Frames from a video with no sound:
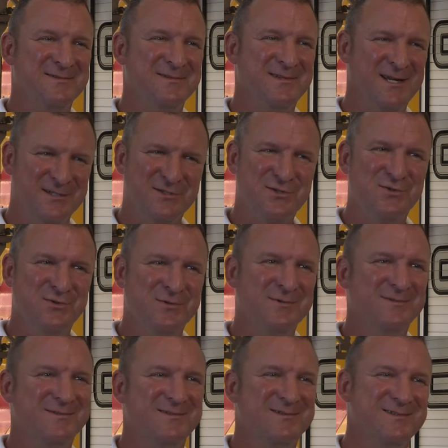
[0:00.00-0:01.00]
That's
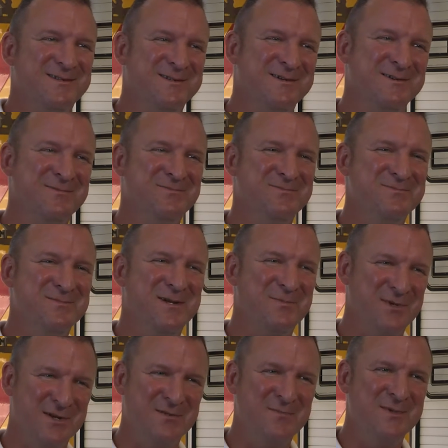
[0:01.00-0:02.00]
cool. You know,
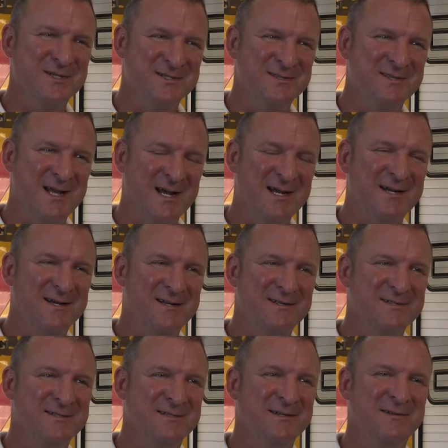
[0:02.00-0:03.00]
I'm gonna miss that kind
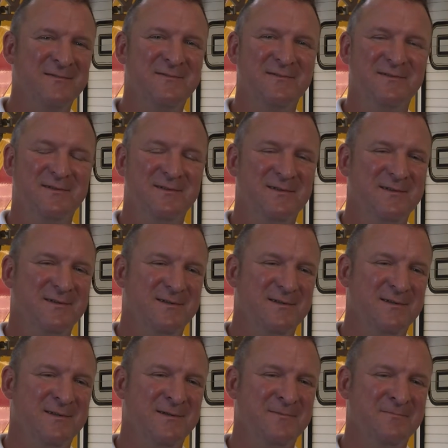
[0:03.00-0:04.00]
of stuff.
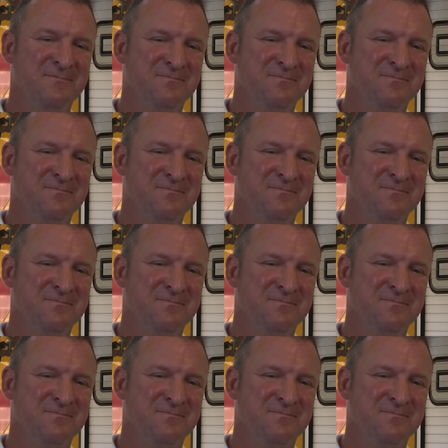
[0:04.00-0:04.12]
I